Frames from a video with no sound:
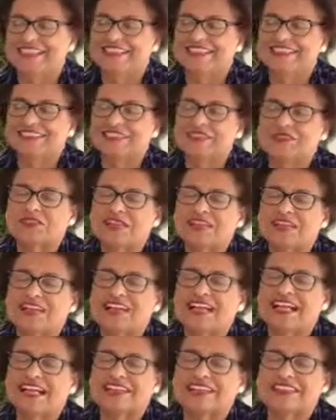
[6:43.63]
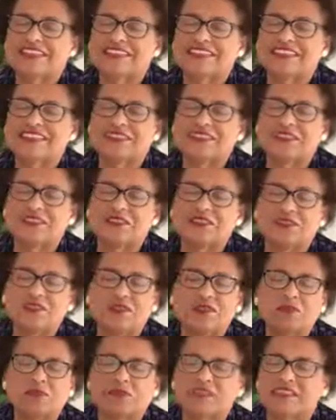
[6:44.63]
And so we acknowledge there's only
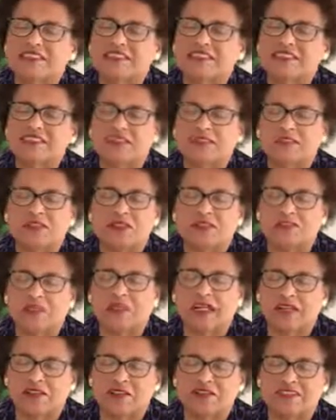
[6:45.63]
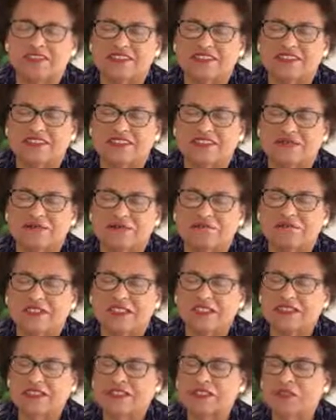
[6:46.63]
one presence and one power.
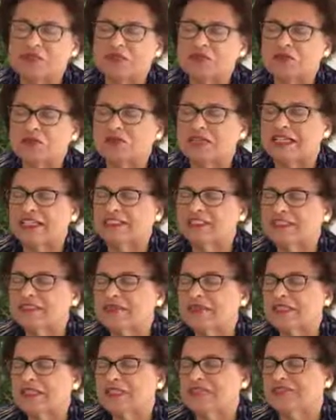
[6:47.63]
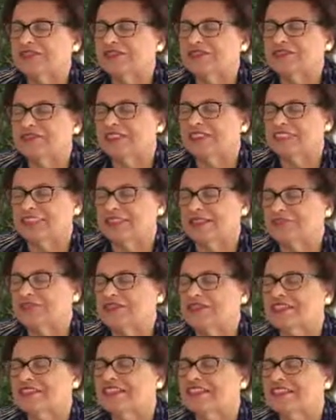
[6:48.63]
It's known by so many different
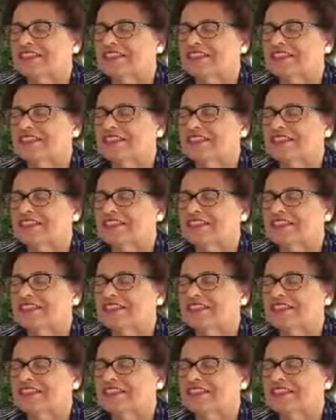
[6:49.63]
names.